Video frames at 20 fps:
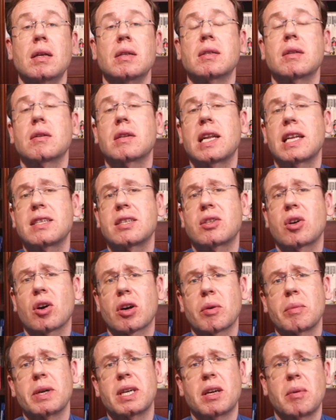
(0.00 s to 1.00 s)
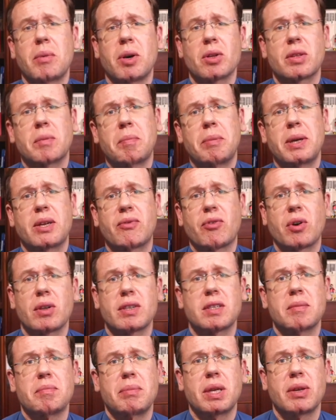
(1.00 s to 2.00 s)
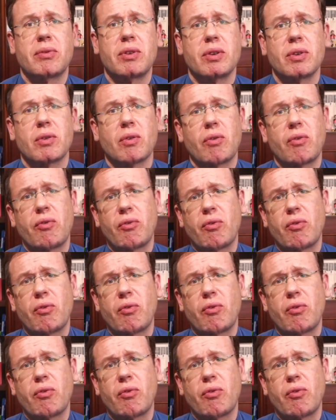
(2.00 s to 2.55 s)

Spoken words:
So let's talk a bit about the pitfalls in peer review.